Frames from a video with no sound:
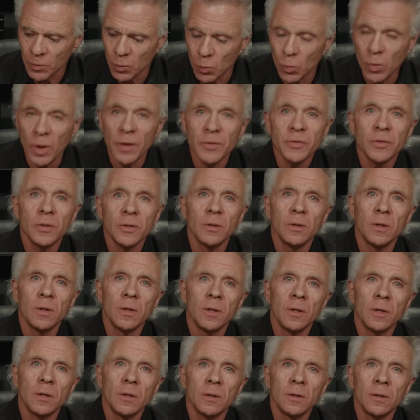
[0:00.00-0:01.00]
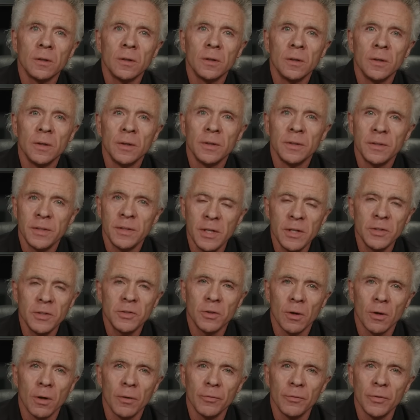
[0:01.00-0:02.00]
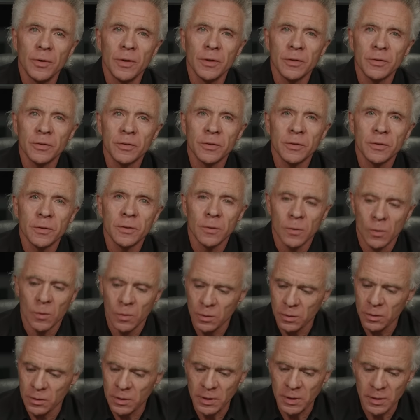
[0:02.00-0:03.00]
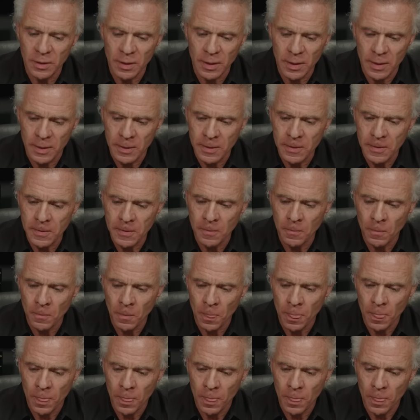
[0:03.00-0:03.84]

wasn't gonna teach on this today,